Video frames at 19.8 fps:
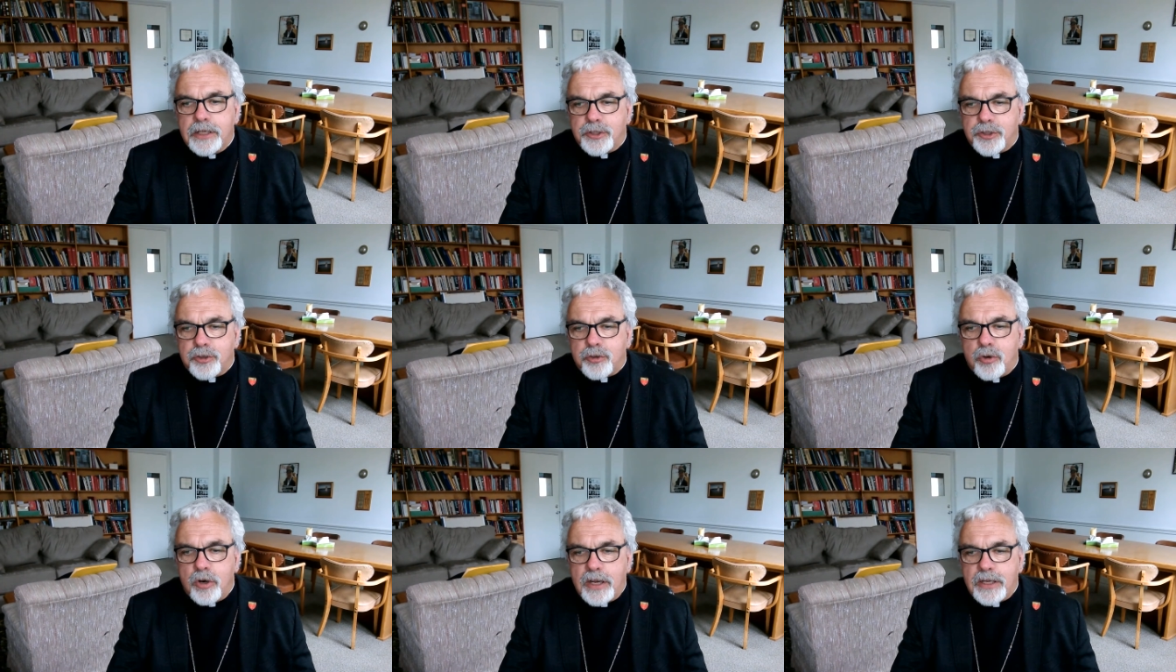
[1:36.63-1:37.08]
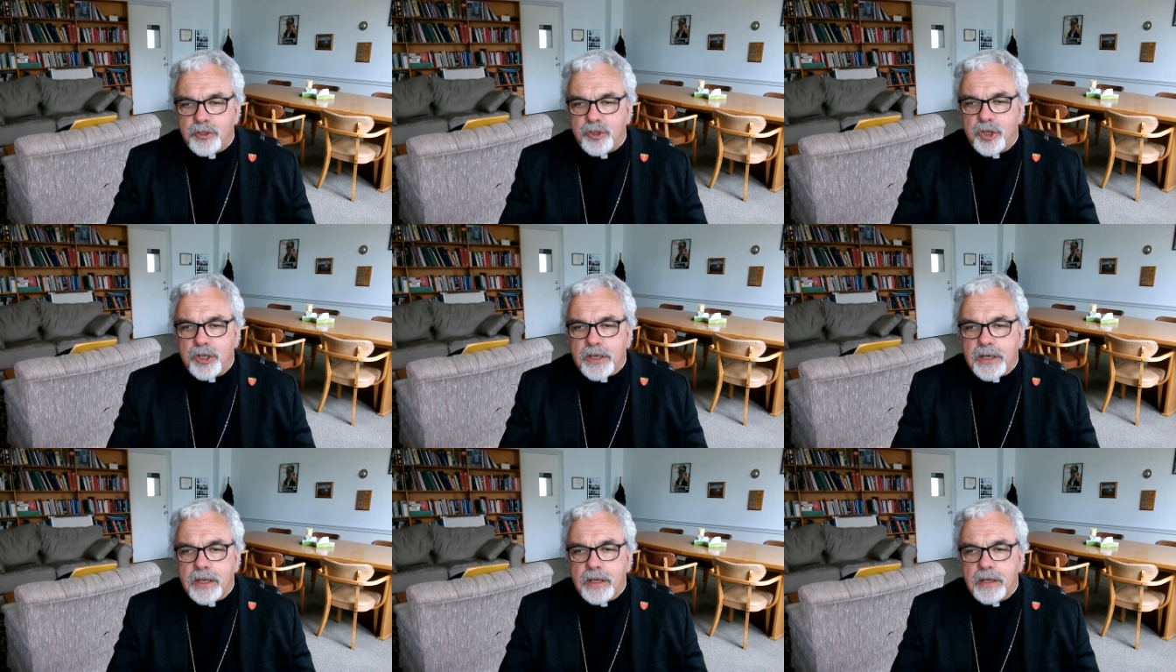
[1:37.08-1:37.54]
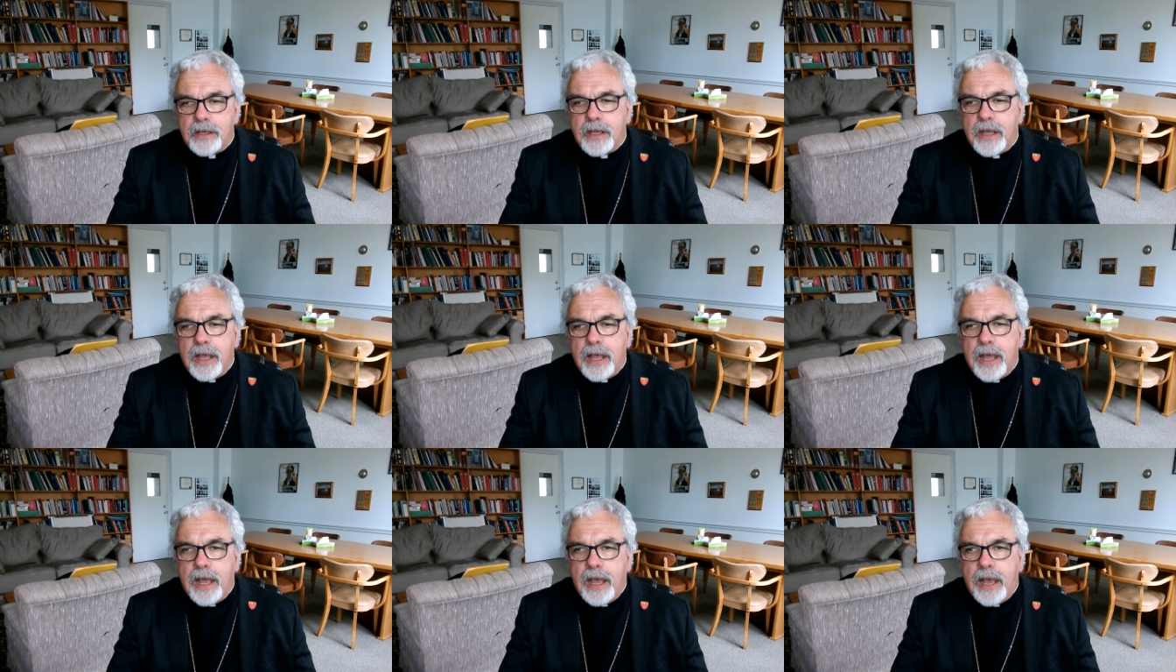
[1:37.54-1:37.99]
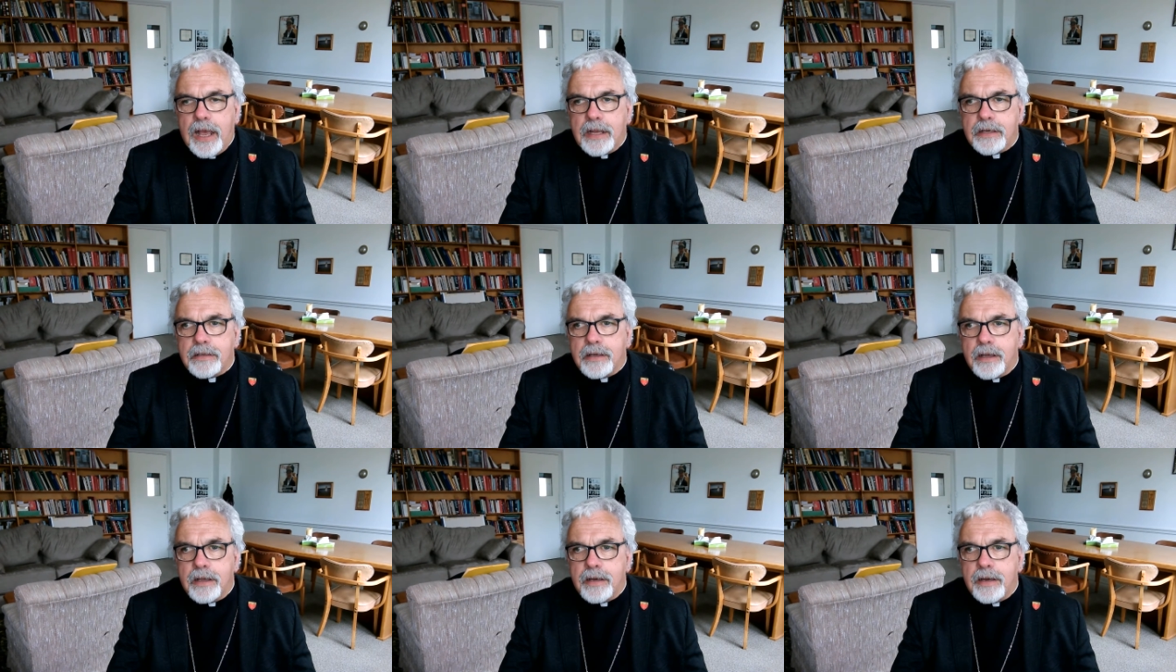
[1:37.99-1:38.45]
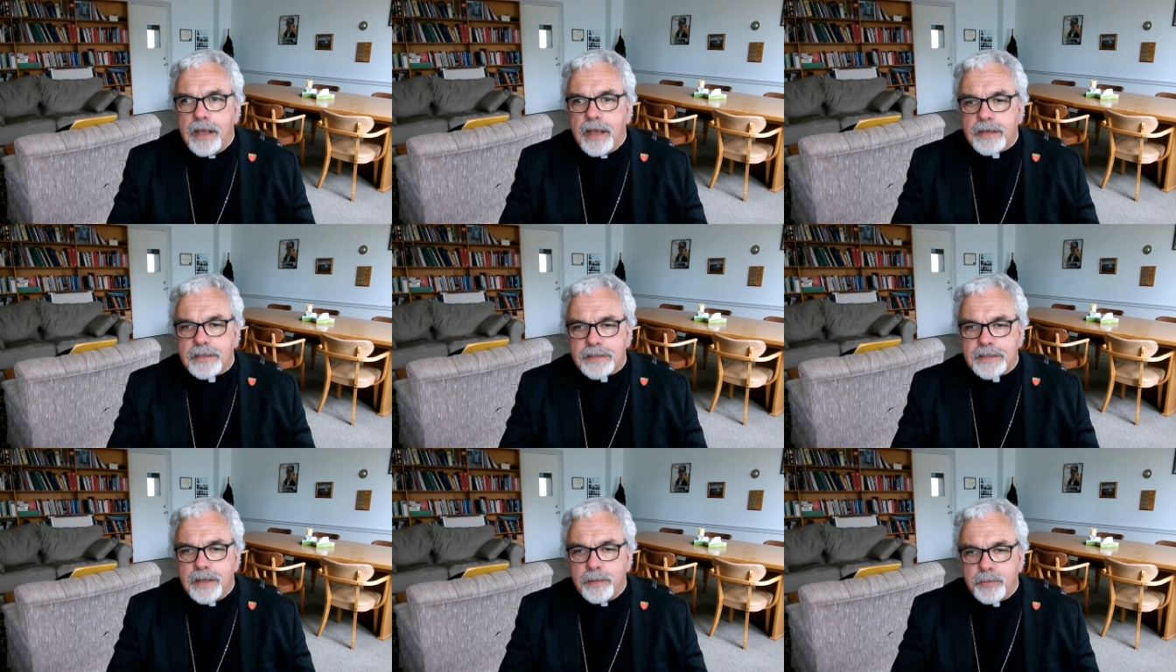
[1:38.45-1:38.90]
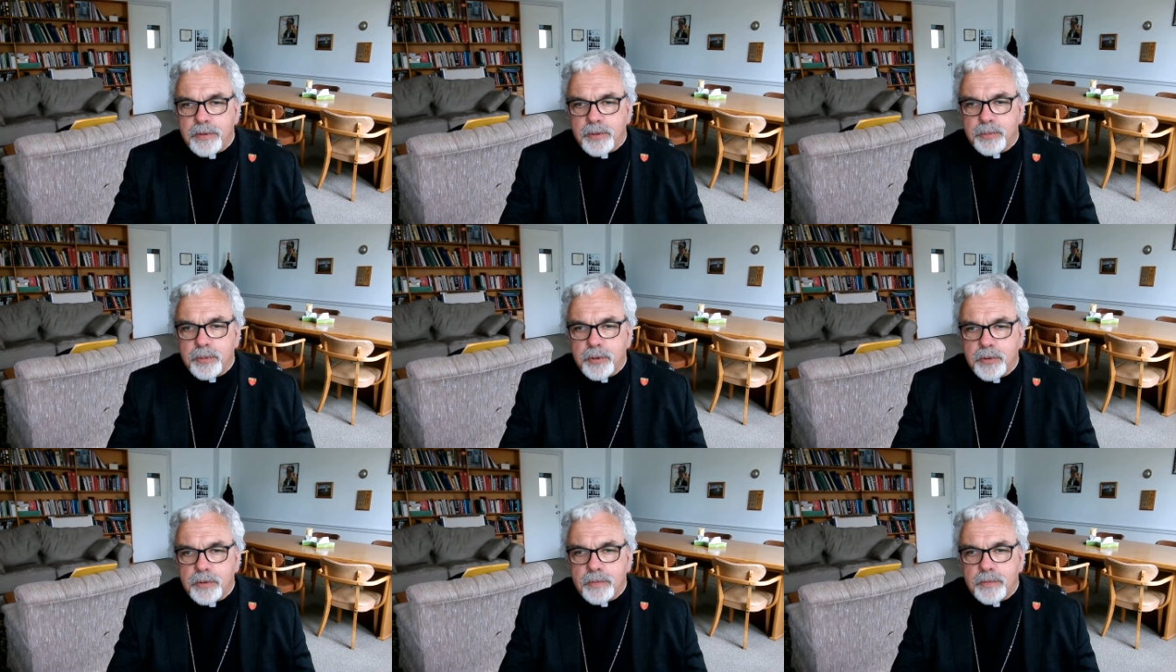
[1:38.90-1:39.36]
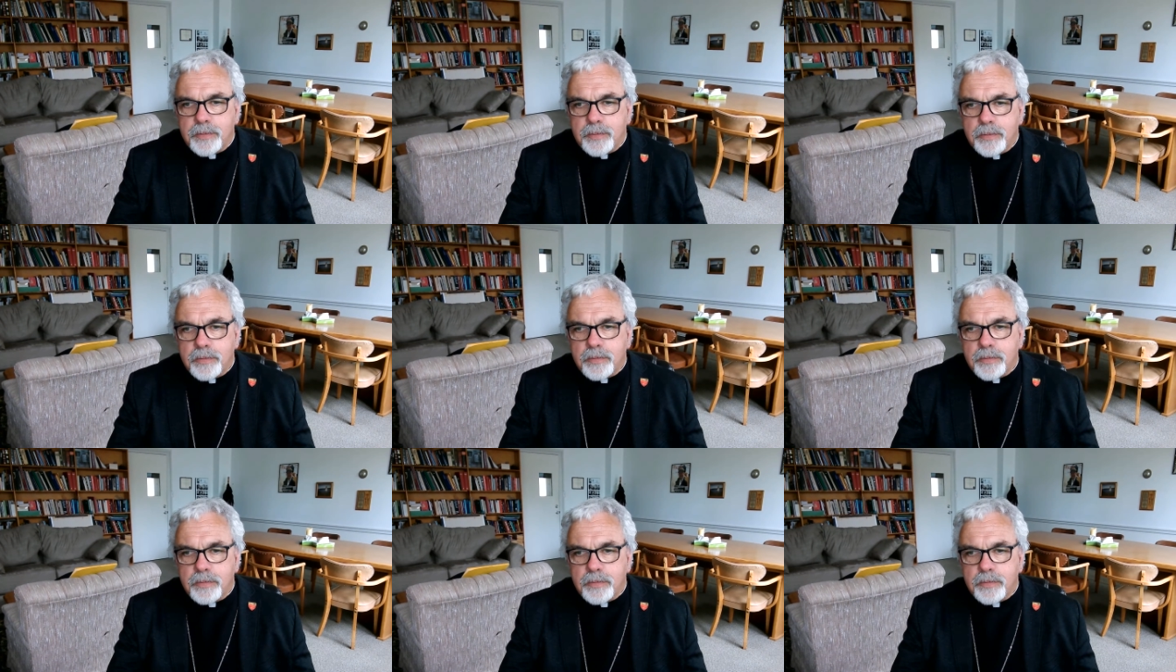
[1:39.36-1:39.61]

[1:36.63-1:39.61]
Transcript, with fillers: is tragic and unacceptable.